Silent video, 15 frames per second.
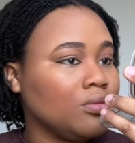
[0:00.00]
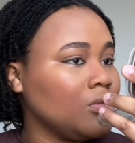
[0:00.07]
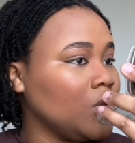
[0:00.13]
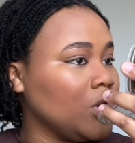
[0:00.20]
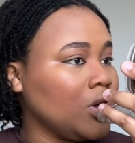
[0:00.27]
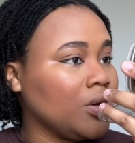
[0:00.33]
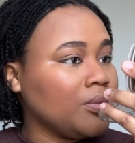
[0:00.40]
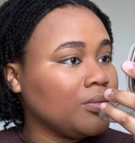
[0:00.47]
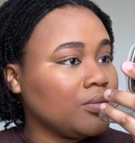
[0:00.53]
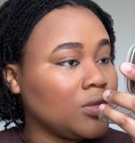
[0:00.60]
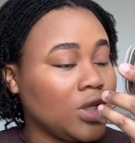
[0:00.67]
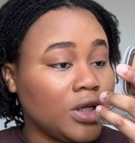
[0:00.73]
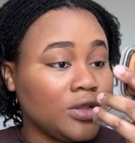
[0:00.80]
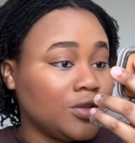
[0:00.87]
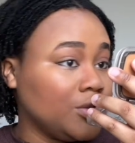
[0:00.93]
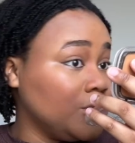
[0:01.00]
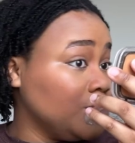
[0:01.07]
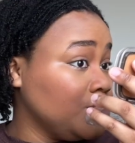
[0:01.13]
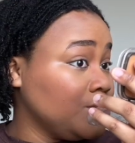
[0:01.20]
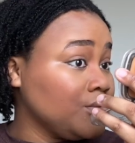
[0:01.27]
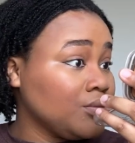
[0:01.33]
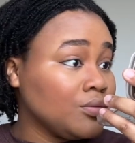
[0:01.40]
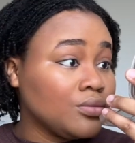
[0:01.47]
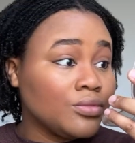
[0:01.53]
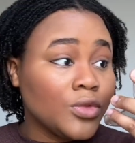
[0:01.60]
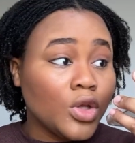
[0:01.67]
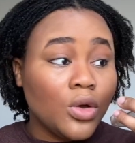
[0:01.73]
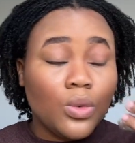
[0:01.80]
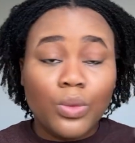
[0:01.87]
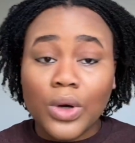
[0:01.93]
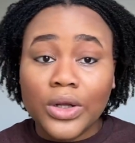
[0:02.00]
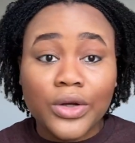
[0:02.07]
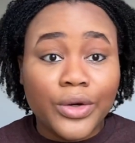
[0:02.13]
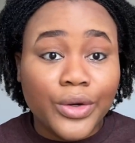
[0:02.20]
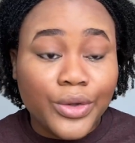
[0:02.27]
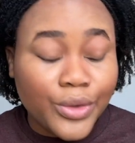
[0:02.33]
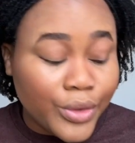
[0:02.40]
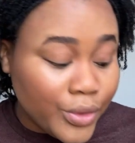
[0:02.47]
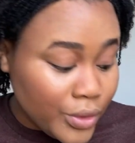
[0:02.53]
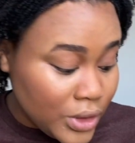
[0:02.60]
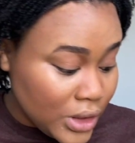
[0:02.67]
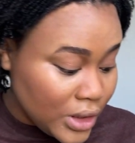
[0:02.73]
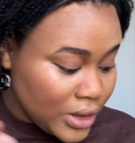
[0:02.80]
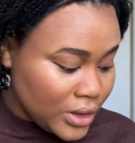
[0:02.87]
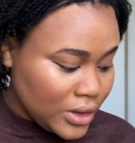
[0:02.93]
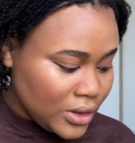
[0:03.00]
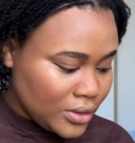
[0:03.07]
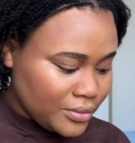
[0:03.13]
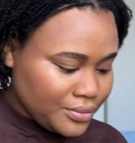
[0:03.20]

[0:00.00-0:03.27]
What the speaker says: Yeah, that's done. We're not gonna go there again.